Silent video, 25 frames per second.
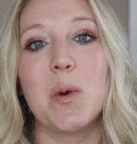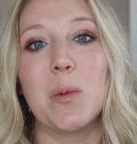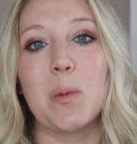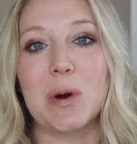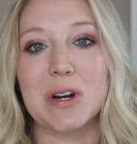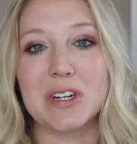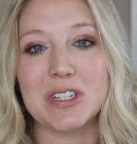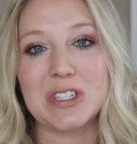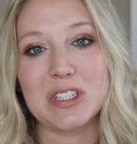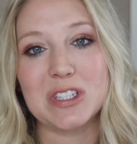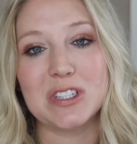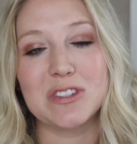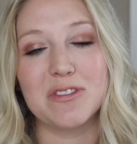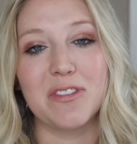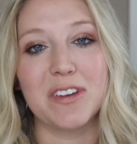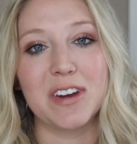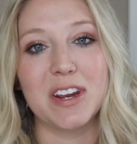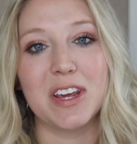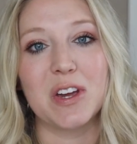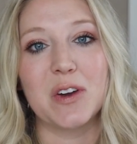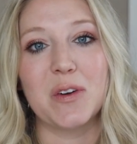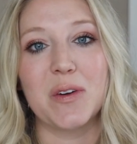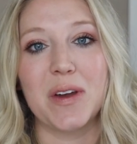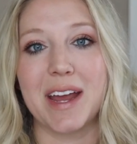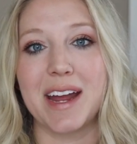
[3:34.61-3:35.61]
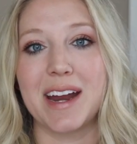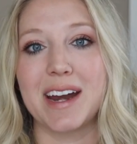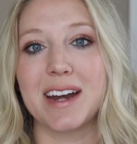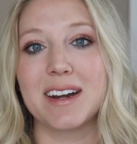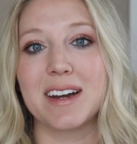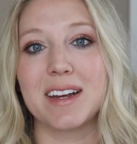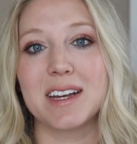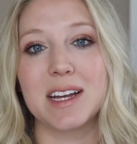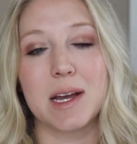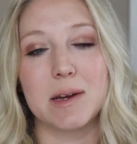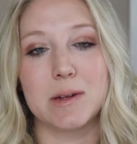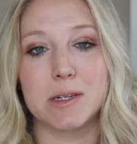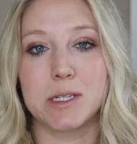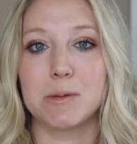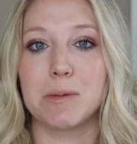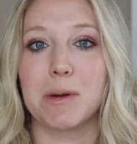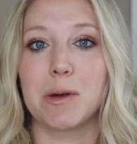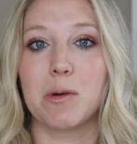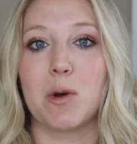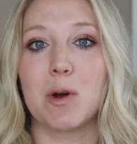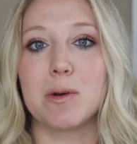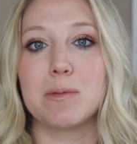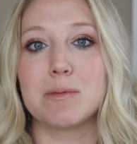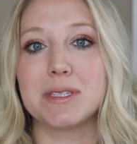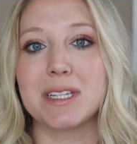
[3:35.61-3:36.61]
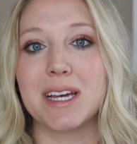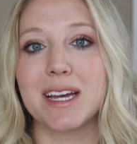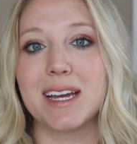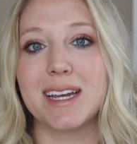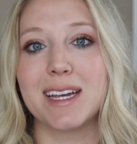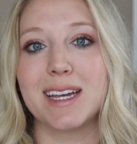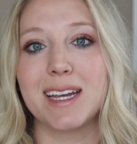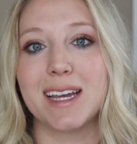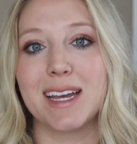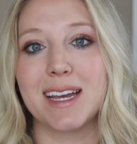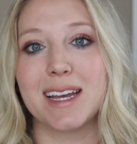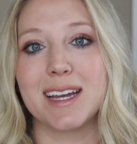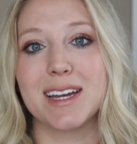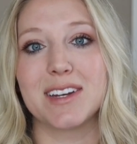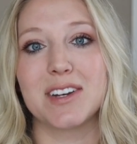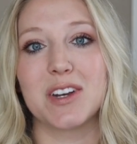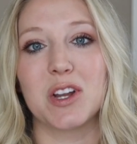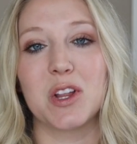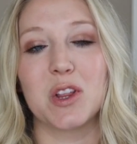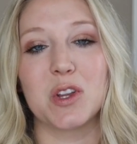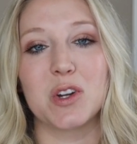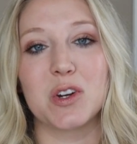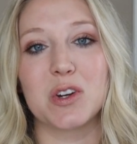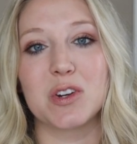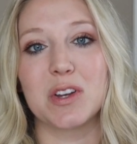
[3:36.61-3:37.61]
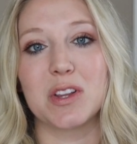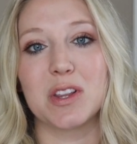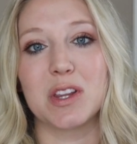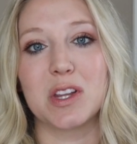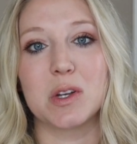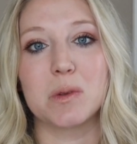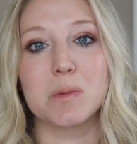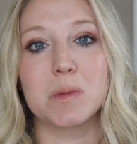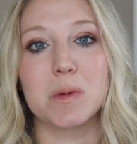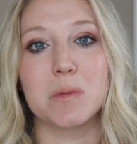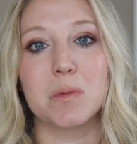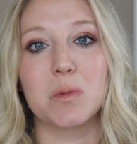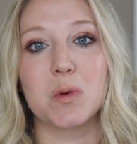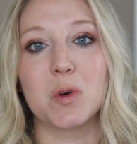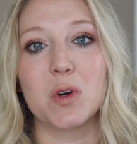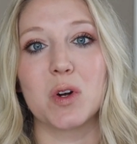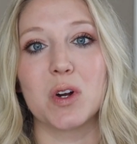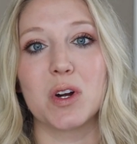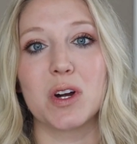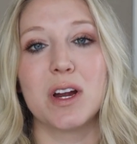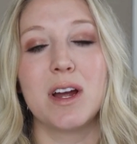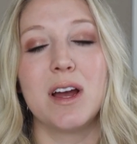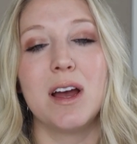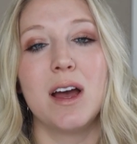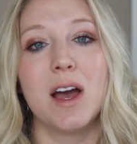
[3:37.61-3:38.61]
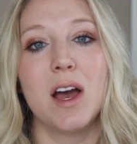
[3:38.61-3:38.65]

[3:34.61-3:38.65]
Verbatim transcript: watch this video and come to my website and learn a little bit more